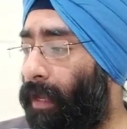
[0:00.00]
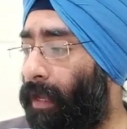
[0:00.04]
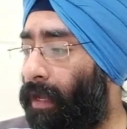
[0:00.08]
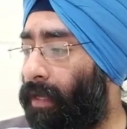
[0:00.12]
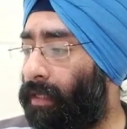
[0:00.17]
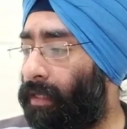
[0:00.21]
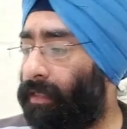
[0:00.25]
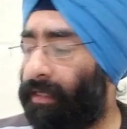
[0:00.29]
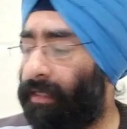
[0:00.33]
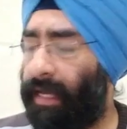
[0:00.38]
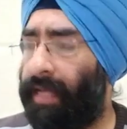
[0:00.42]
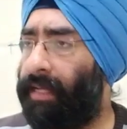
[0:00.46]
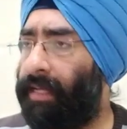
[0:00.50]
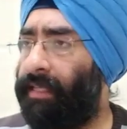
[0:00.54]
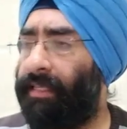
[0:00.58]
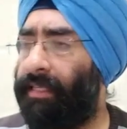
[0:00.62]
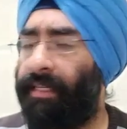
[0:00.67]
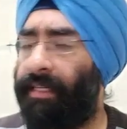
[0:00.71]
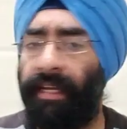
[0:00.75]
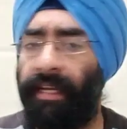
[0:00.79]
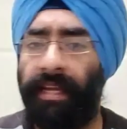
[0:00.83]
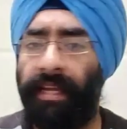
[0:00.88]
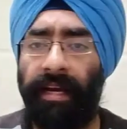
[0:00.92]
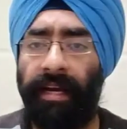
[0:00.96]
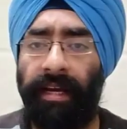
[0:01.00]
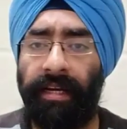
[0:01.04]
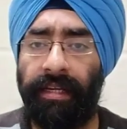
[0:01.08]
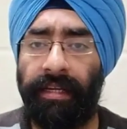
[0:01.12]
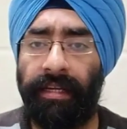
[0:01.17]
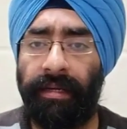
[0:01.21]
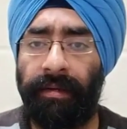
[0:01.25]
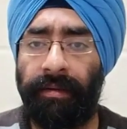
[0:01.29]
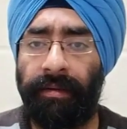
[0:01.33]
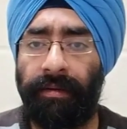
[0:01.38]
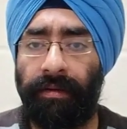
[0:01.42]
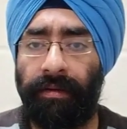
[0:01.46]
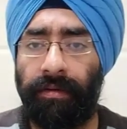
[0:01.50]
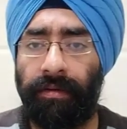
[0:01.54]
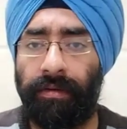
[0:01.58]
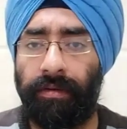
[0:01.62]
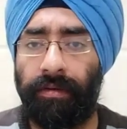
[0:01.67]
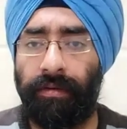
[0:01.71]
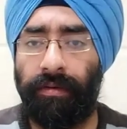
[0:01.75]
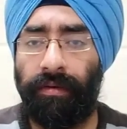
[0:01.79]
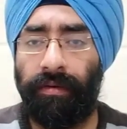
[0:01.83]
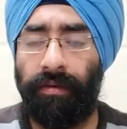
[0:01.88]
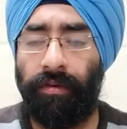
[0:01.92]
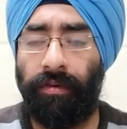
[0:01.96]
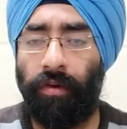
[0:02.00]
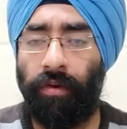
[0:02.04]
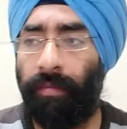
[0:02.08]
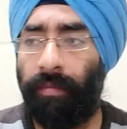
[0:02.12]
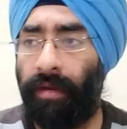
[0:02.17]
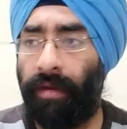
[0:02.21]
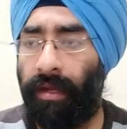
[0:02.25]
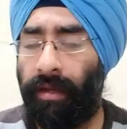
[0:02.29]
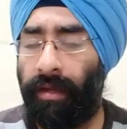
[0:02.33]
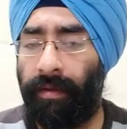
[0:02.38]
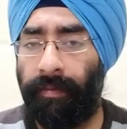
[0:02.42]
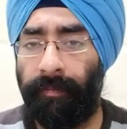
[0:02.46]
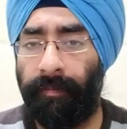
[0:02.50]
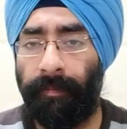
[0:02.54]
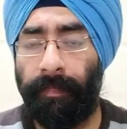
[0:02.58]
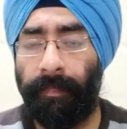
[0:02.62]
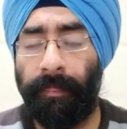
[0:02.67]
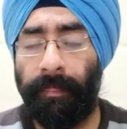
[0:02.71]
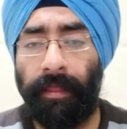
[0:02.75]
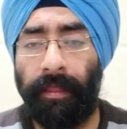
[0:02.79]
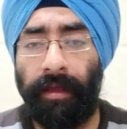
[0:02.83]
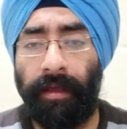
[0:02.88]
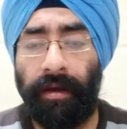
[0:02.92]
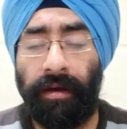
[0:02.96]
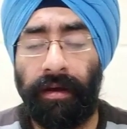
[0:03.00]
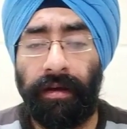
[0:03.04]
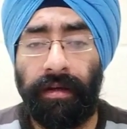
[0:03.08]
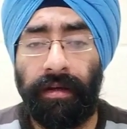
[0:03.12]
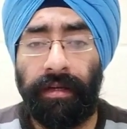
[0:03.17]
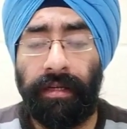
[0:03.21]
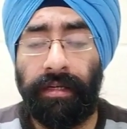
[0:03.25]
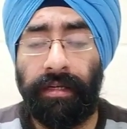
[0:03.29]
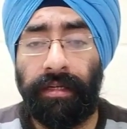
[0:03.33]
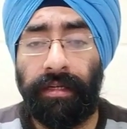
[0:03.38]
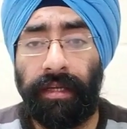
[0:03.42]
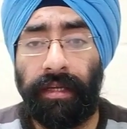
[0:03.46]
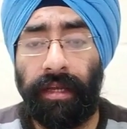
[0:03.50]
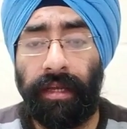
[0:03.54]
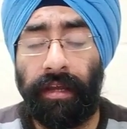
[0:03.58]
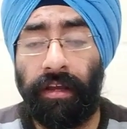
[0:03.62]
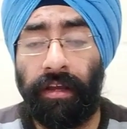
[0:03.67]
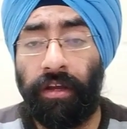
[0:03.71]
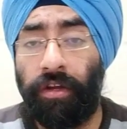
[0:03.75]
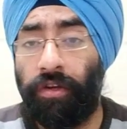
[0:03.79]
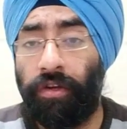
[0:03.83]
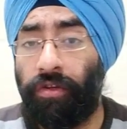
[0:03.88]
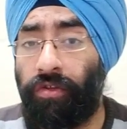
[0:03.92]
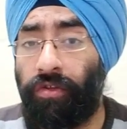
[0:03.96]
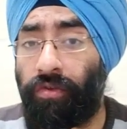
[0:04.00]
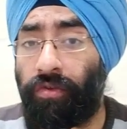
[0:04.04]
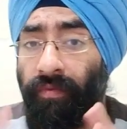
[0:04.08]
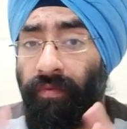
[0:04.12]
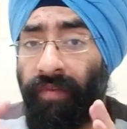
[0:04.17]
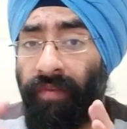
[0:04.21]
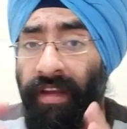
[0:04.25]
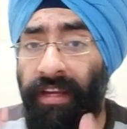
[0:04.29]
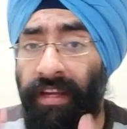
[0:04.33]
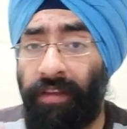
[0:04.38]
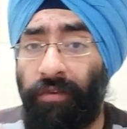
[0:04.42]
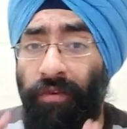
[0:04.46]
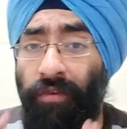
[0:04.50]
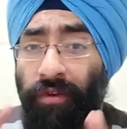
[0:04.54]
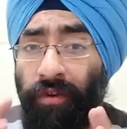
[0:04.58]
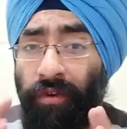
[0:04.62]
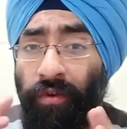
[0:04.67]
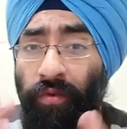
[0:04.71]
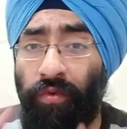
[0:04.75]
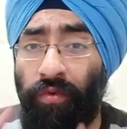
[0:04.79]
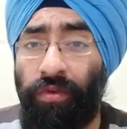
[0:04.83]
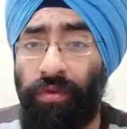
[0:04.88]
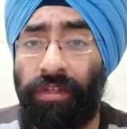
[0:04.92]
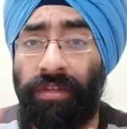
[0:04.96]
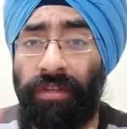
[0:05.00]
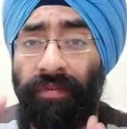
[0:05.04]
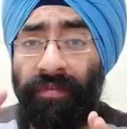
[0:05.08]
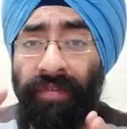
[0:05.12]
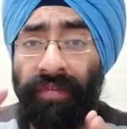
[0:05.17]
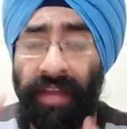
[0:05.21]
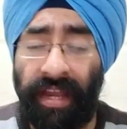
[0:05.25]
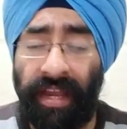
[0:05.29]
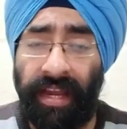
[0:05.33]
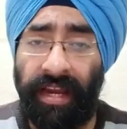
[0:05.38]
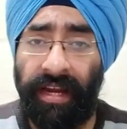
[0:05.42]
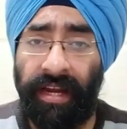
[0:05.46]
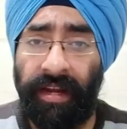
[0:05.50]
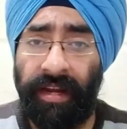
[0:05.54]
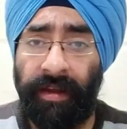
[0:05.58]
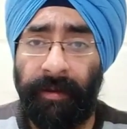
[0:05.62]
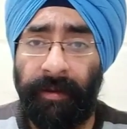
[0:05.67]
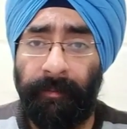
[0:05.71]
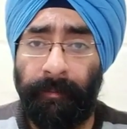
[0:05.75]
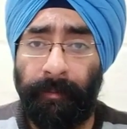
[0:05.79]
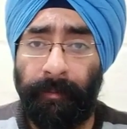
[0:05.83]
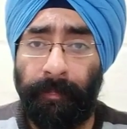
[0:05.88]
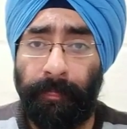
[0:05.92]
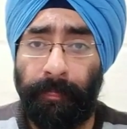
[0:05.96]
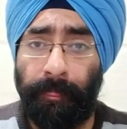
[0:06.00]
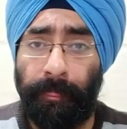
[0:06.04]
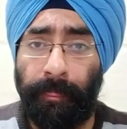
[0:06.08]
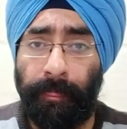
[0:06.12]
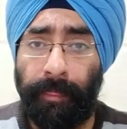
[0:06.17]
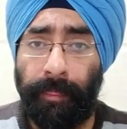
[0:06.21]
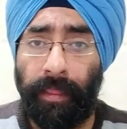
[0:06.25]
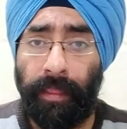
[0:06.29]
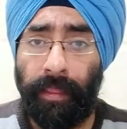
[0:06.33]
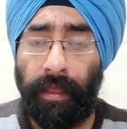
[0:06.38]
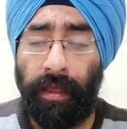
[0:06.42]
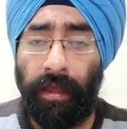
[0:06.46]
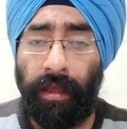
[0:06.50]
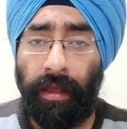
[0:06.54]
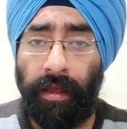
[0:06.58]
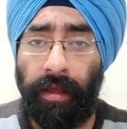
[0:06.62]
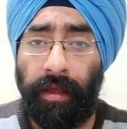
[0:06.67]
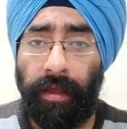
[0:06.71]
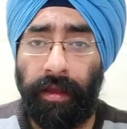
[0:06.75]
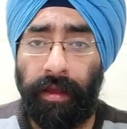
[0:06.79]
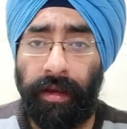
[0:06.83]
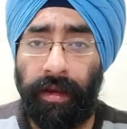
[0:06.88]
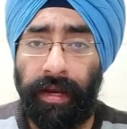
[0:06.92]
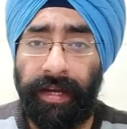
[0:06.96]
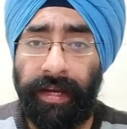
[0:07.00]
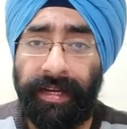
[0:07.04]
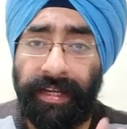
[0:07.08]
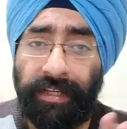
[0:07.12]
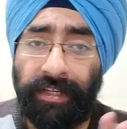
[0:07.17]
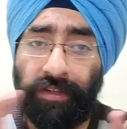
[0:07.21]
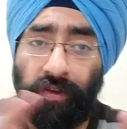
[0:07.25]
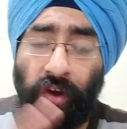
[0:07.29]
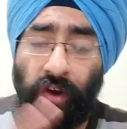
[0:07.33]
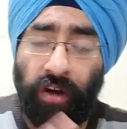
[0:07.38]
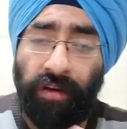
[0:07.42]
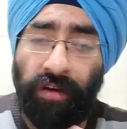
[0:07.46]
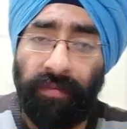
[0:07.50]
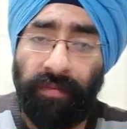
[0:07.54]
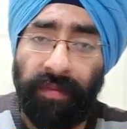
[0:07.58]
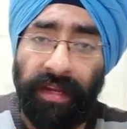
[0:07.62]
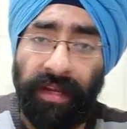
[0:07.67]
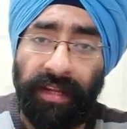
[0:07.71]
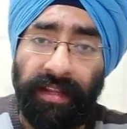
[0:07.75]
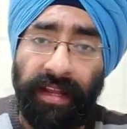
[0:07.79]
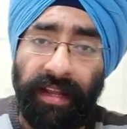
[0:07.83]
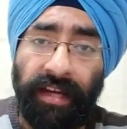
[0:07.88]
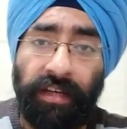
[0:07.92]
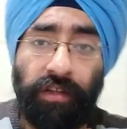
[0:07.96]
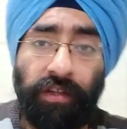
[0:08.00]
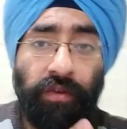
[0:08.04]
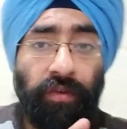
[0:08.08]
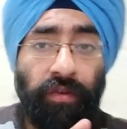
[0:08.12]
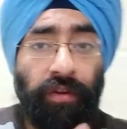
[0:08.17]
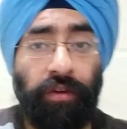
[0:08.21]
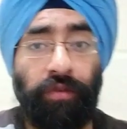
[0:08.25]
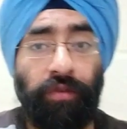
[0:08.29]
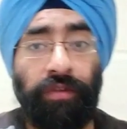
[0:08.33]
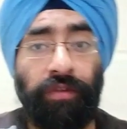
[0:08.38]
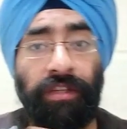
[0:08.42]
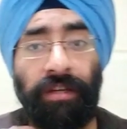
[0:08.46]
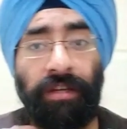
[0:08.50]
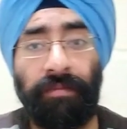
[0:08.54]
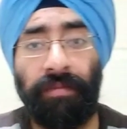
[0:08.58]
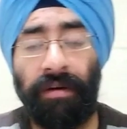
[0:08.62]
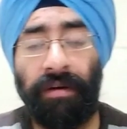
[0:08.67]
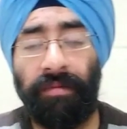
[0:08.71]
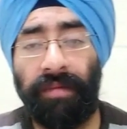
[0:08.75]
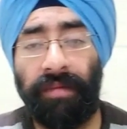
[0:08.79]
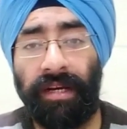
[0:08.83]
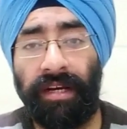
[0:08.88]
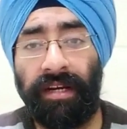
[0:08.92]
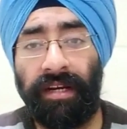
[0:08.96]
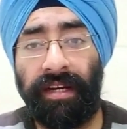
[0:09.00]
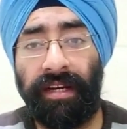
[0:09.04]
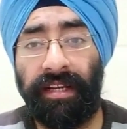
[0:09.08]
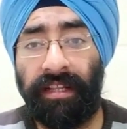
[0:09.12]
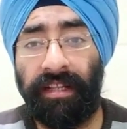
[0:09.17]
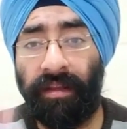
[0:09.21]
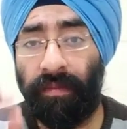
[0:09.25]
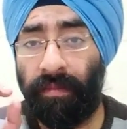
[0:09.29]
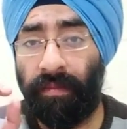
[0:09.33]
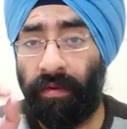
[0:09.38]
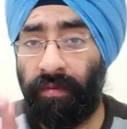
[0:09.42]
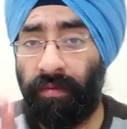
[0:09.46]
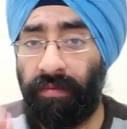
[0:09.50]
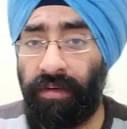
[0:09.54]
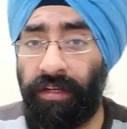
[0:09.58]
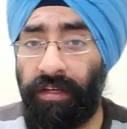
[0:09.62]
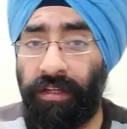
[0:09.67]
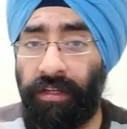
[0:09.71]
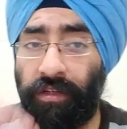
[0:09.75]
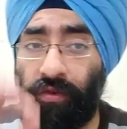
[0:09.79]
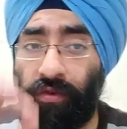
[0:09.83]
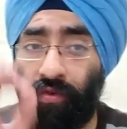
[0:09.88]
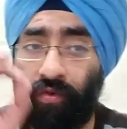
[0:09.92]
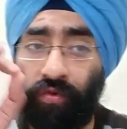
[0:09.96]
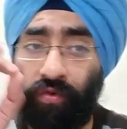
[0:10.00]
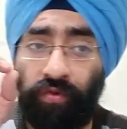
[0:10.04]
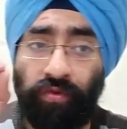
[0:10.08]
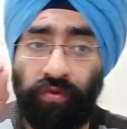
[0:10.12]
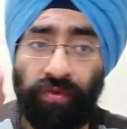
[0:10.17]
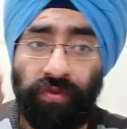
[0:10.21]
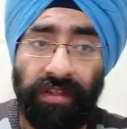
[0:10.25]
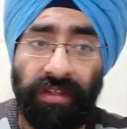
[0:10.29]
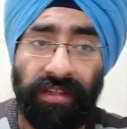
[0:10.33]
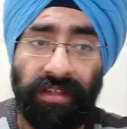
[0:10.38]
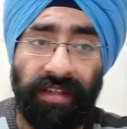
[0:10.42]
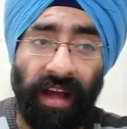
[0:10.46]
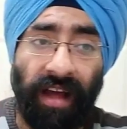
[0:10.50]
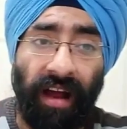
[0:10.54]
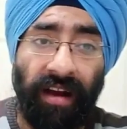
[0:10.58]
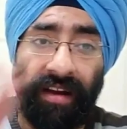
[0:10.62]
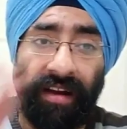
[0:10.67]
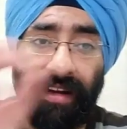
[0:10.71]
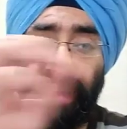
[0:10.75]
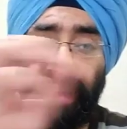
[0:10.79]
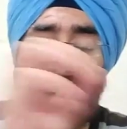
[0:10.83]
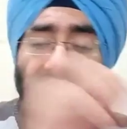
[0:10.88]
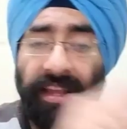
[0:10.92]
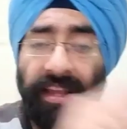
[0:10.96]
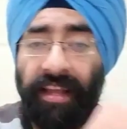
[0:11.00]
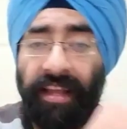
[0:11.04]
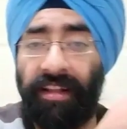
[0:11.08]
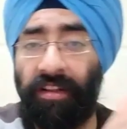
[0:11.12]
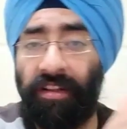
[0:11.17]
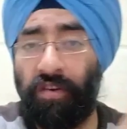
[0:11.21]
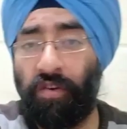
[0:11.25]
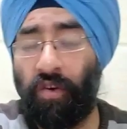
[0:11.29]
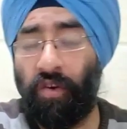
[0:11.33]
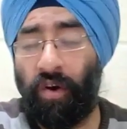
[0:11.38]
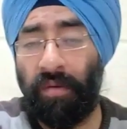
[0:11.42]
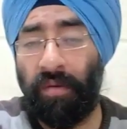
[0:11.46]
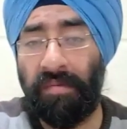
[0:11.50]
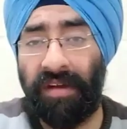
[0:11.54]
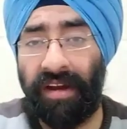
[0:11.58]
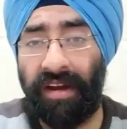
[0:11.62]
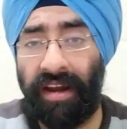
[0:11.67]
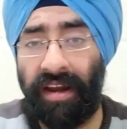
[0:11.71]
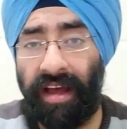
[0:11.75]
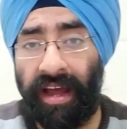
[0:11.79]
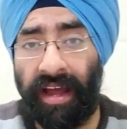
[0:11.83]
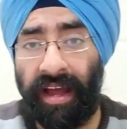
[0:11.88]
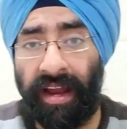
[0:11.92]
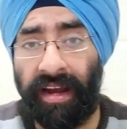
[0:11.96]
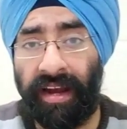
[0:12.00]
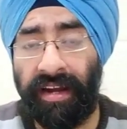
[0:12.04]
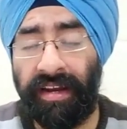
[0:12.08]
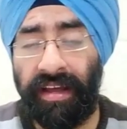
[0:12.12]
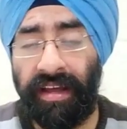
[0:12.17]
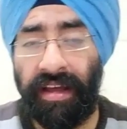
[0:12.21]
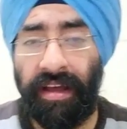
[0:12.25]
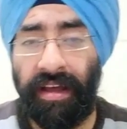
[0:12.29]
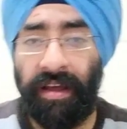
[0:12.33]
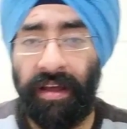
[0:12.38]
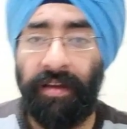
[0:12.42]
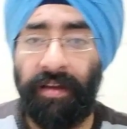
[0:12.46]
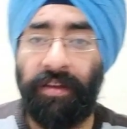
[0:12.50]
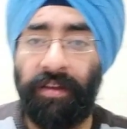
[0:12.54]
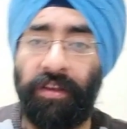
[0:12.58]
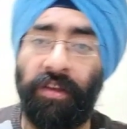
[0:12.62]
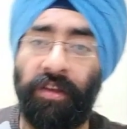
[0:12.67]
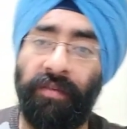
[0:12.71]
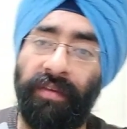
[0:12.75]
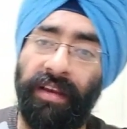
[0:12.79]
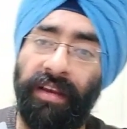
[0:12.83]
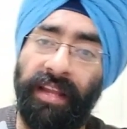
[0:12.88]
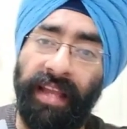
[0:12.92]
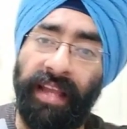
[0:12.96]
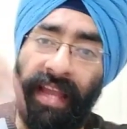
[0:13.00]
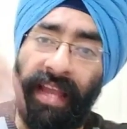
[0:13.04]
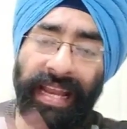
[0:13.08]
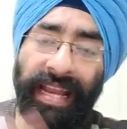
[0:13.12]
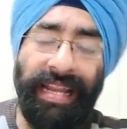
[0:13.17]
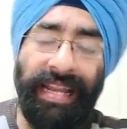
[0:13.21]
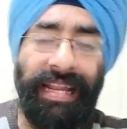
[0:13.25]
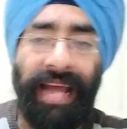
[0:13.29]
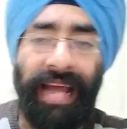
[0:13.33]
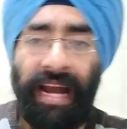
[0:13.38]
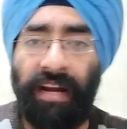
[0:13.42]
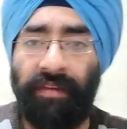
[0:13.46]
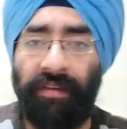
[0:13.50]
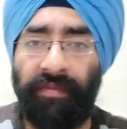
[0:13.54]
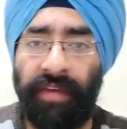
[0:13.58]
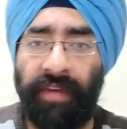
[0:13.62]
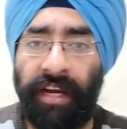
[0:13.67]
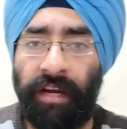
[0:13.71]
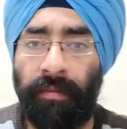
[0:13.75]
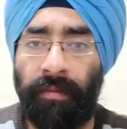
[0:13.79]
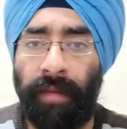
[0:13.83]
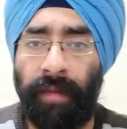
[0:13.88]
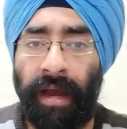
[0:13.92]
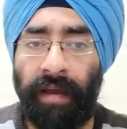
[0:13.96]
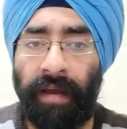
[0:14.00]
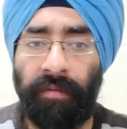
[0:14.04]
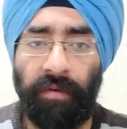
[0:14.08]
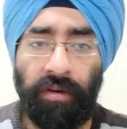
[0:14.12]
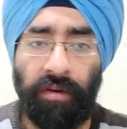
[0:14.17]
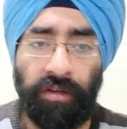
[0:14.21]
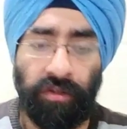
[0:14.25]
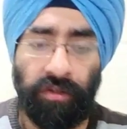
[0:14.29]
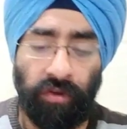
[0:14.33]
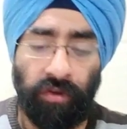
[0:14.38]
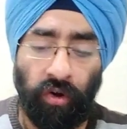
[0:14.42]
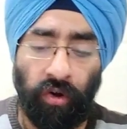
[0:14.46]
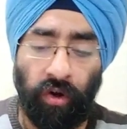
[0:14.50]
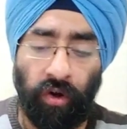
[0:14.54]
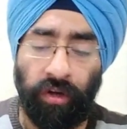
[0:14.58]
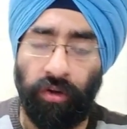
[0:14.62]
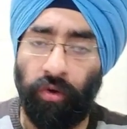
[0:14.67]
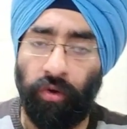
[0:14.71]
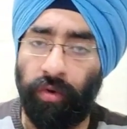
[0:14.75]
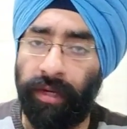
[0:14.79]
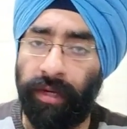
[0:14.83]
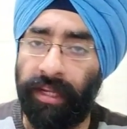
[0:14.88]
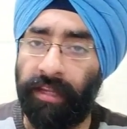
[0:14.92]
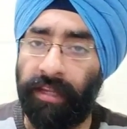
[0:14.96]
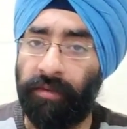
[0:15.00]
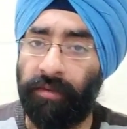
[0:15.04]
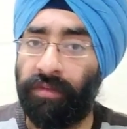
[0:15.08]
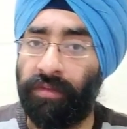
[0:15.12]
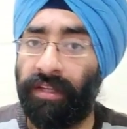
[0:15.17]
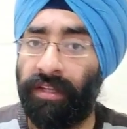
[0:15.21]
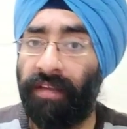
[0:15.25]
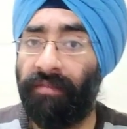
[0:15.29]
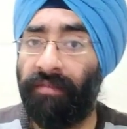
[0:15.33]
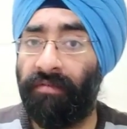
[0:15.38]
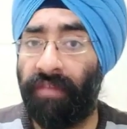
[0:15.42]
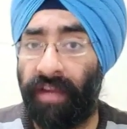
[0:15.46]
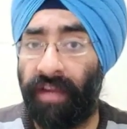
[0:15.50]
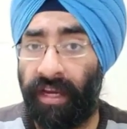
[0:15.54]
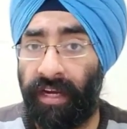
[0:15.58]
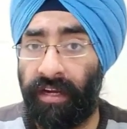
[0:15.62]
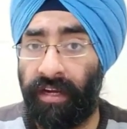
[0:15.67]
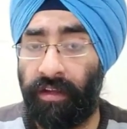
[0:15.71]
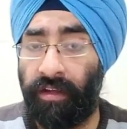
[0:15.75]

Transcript: Sinus tachycardia, normal. Okay. So when you lose weight, it does not mean that you will lose it permanently. The moment you start taking the normal diet, you will gain that weight back, because you're not only losing weight,